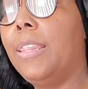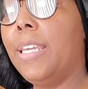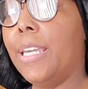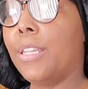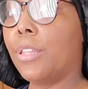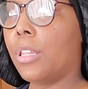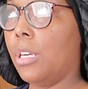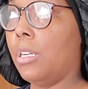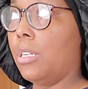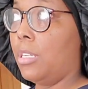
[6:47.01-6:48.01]
this
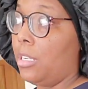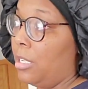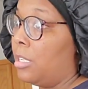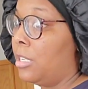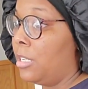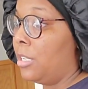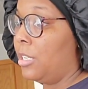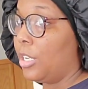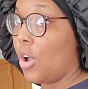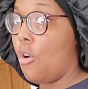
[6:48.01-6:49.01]

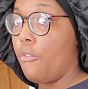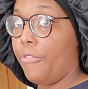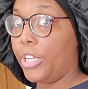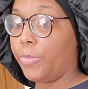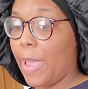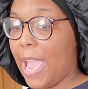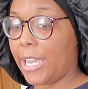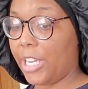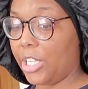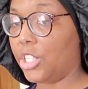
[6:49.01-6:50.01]
Goldfish
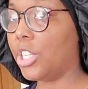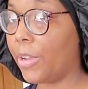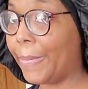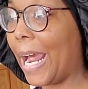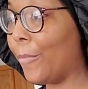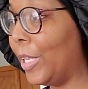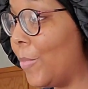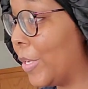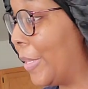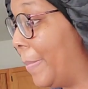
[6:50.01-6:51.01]
package, but I really
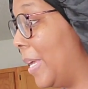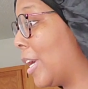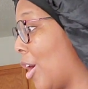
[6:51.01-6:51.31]
want the big